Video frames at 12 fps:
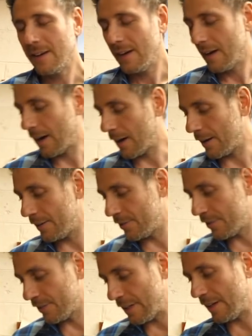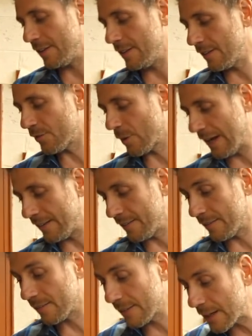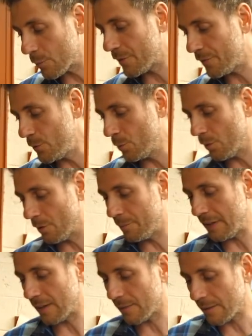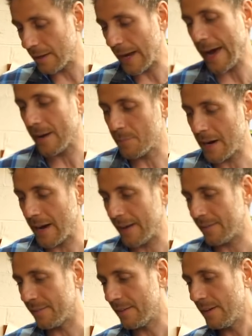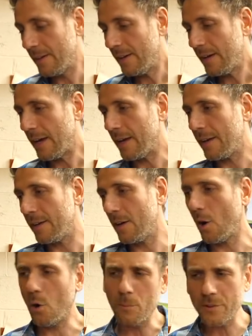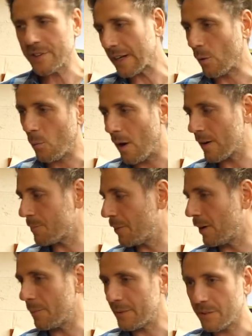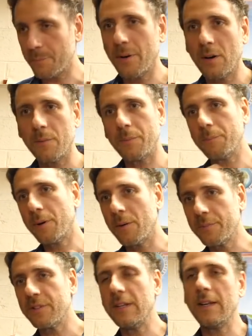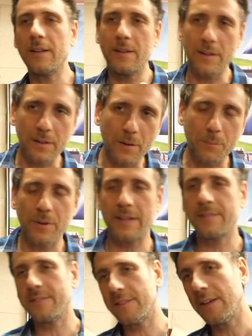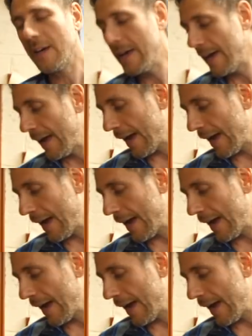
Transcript: Yeah. It's just that in this case, it's liquid fuel being atomized, and almost like a water pump. It's a pump, it pumps it in and it compresses it.